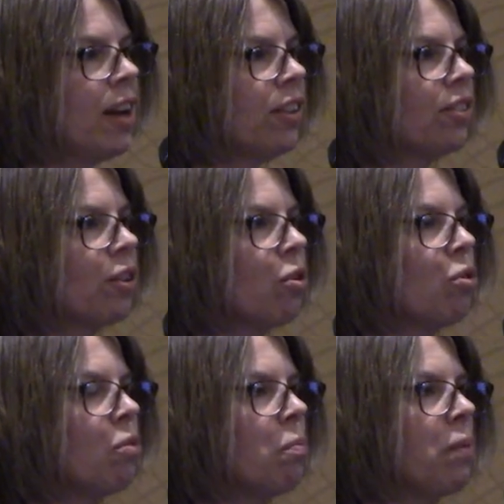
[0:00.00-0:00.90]

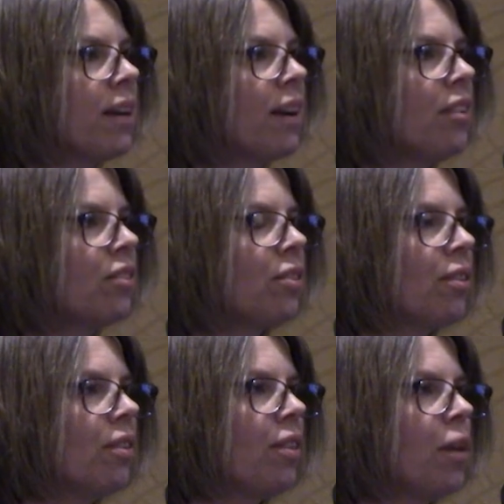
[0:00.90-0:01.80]
So because
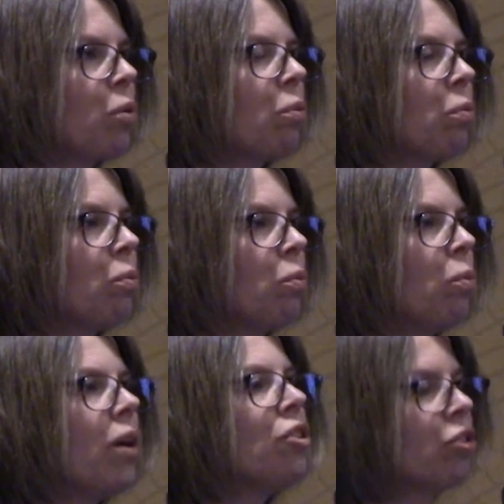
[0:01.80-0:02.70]
they were
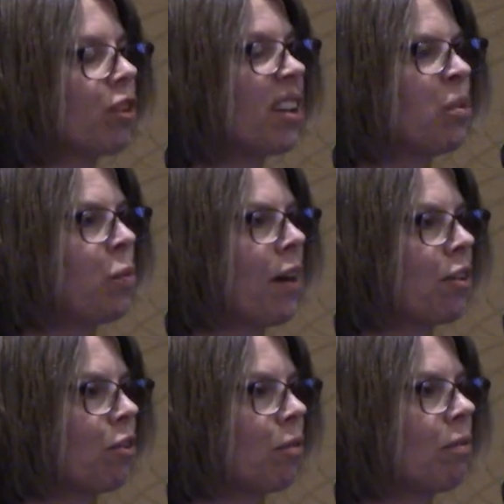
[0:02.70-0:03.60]
wondering
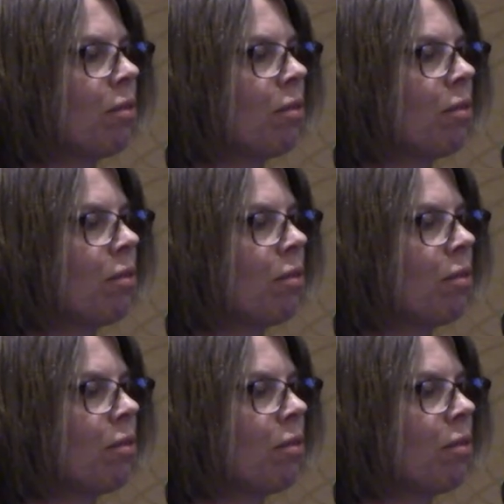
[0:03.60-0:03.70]
whether